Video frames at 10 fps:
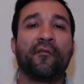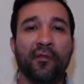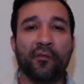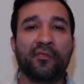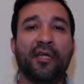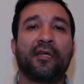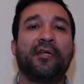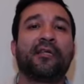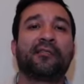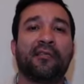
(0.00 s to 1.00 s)
you those
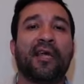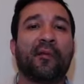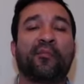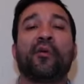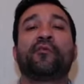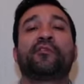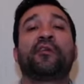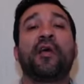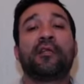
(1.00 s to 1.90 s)
techniques and that approach